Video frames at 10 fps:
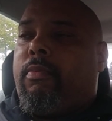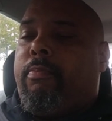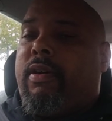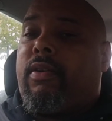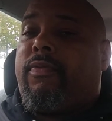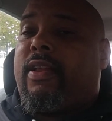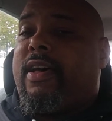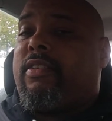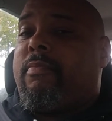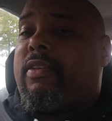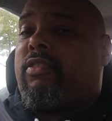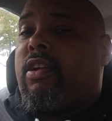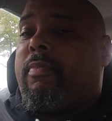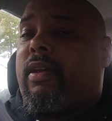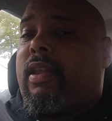butterflies in my
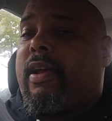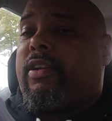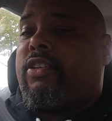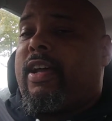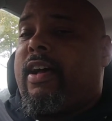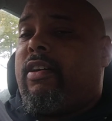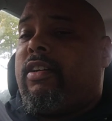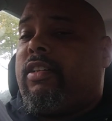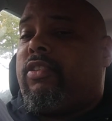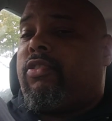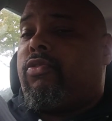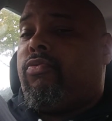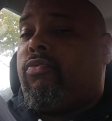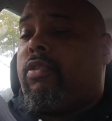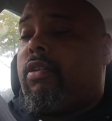stomach like a childhood
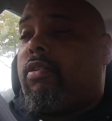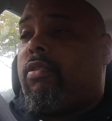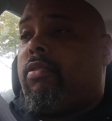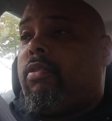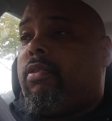schoolgirl